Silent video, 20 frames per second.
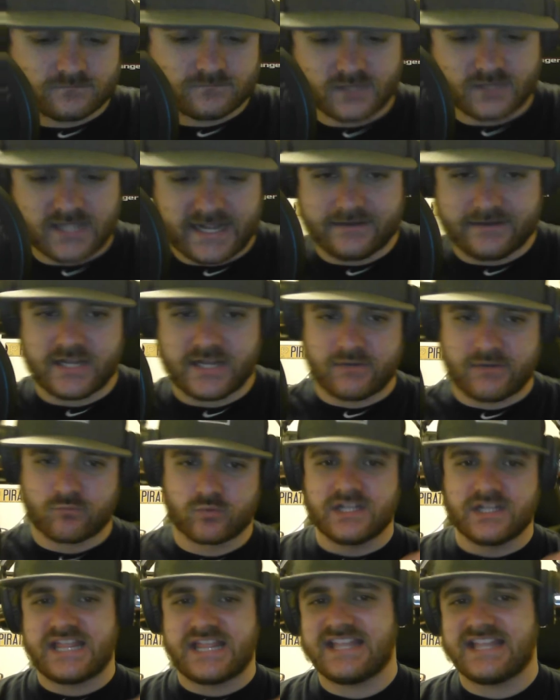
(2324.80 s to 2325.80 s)
And
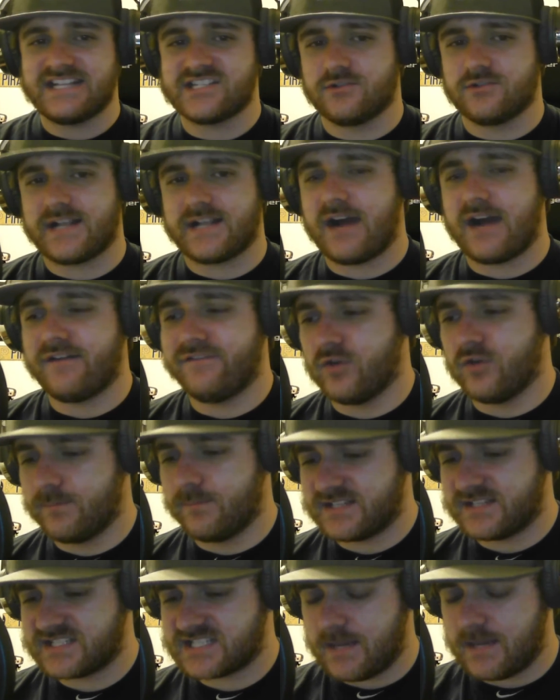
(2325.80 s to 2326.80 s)
really things to look out for.
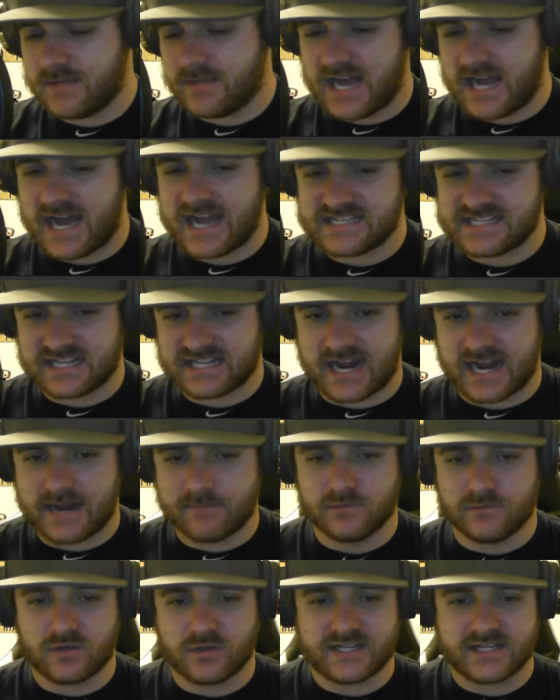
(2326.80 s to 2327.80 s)
But some guys that
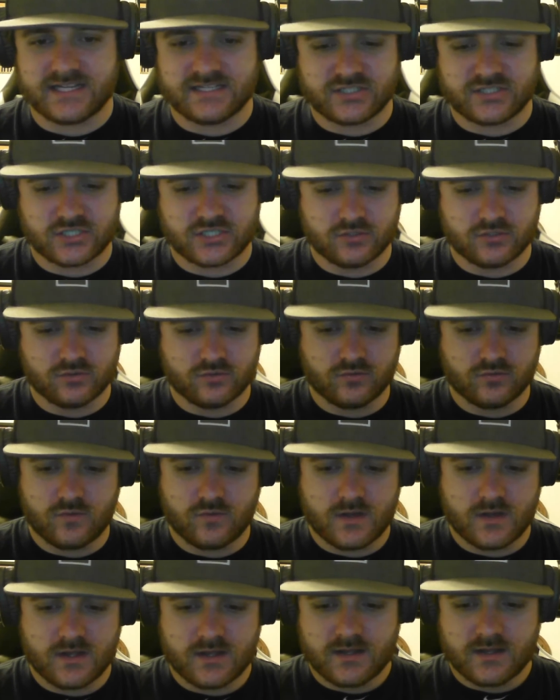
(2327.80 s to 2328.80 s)
I'm looking to,
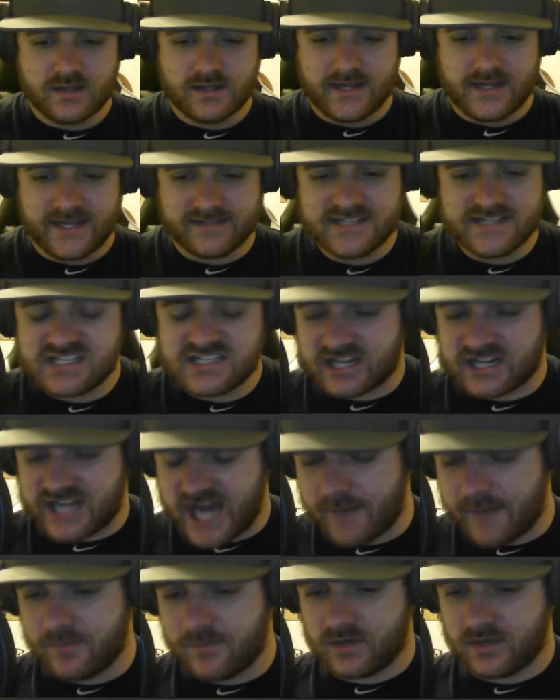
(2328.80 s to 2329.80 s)
at least a
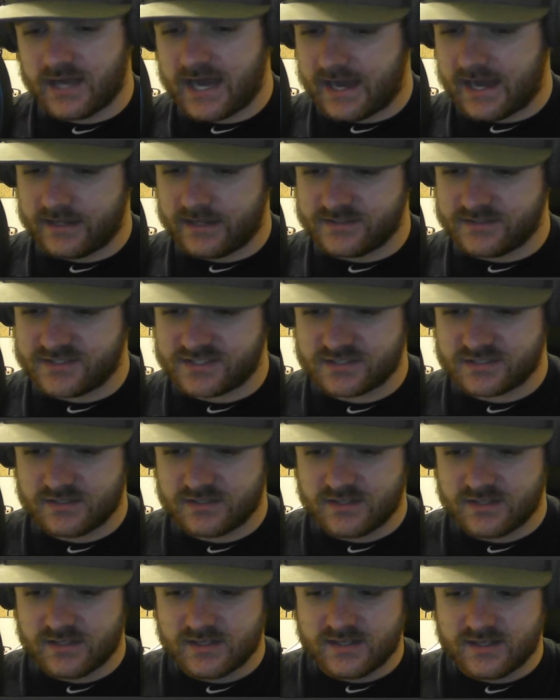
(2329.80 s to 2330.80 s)
couple guys,
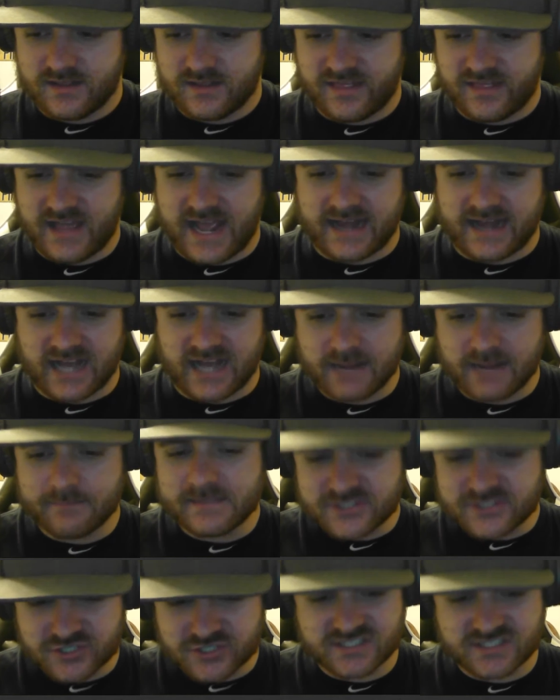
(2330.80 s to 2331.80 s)
that I'm
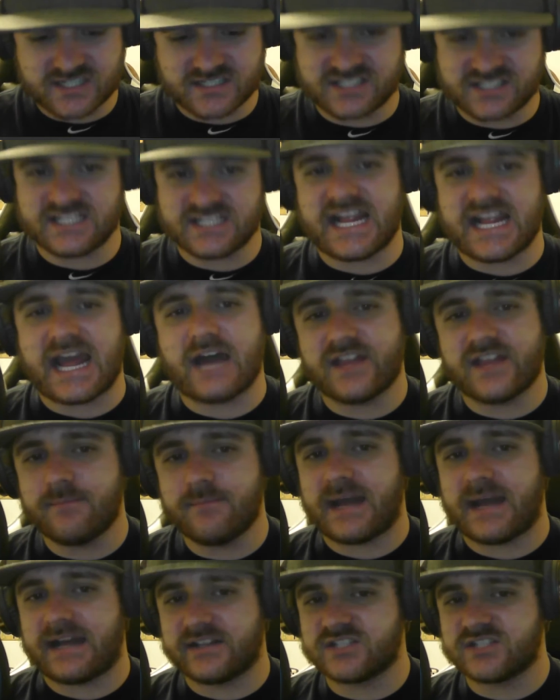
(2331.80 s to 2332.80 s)
interested to see how they
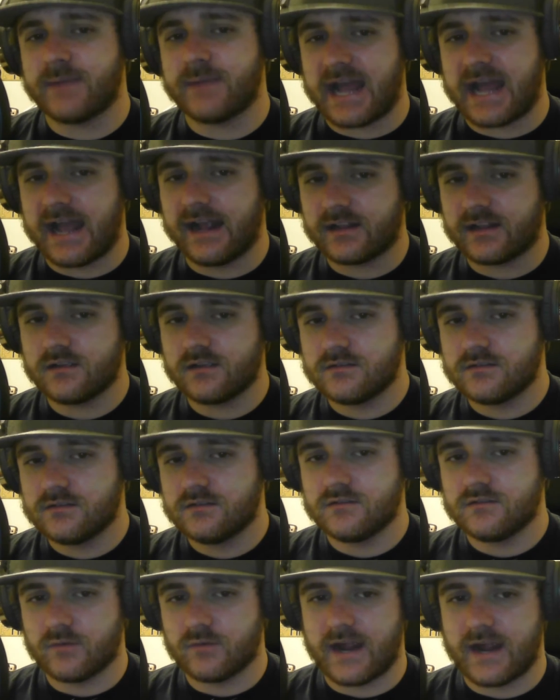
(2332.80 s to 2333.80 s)
bounce back,
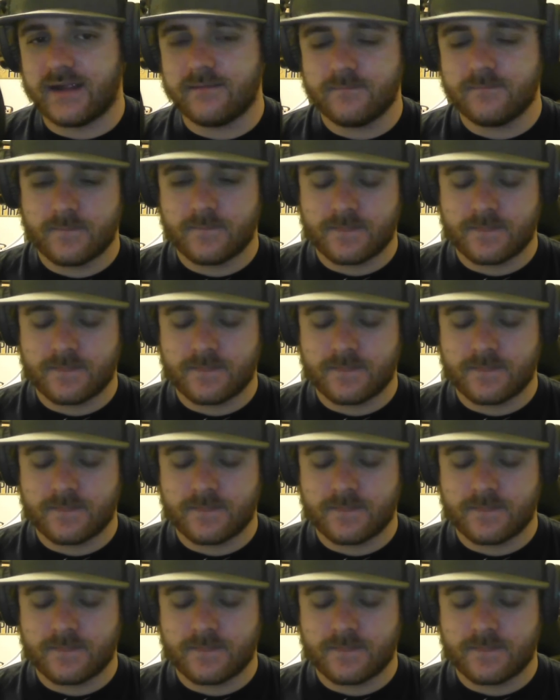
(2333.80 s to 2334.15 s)
right?